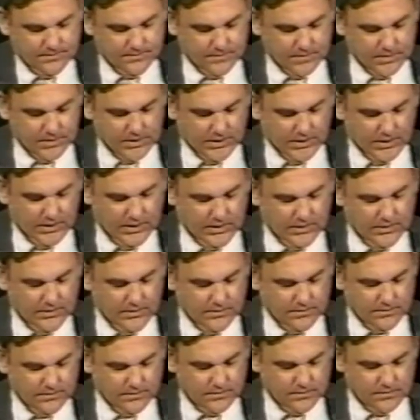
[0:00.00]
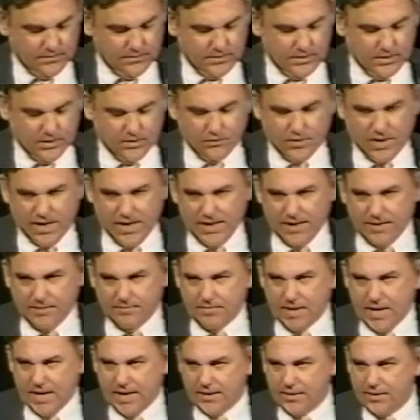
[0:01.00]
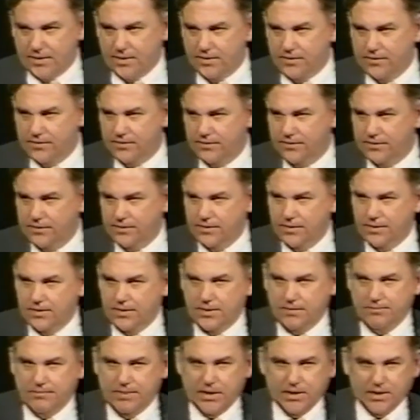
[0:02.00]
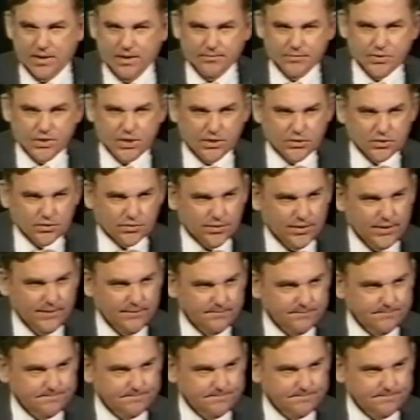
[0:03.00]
the Iran matter becomes history,